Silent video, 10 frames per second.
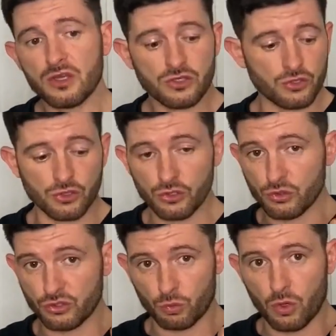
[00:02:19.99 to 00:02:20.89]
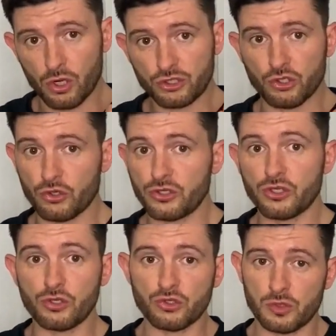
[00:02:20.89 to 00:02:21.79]
You can use your watch or you
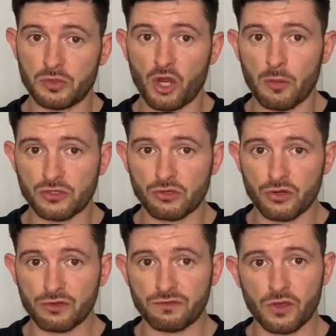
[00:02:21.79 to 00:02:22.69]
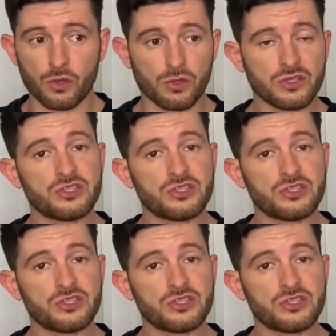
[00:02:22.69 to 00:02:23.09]
can use the pedometer on your phone,